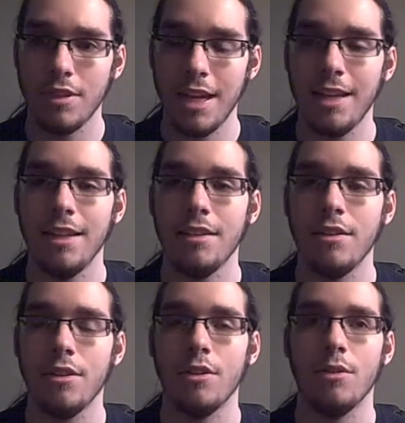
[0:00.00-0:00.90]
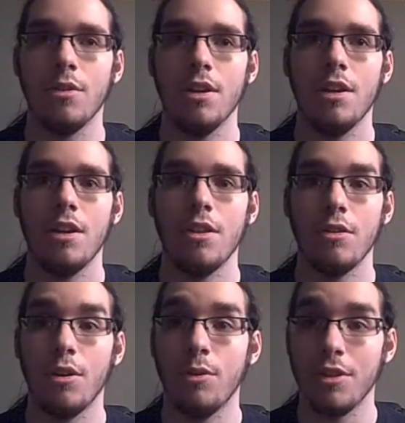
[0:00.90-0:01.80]
gaining,
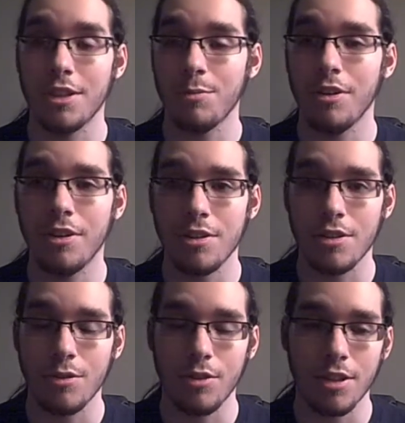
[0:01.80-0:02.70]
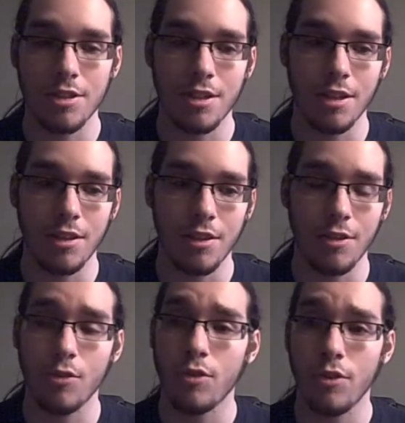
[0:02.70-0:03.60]
their own experiences through this,
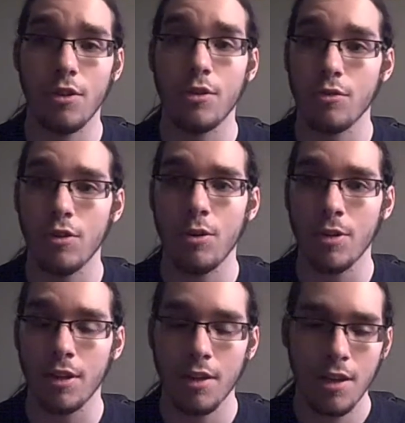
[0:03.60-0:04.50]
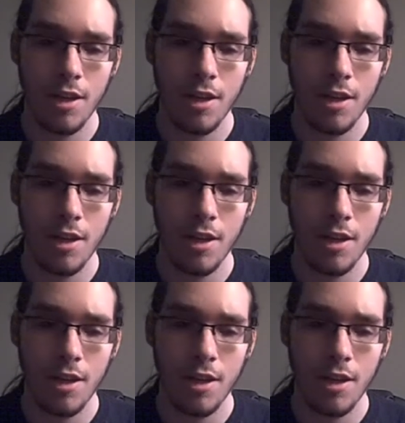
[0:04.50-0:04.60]
and they're all growing.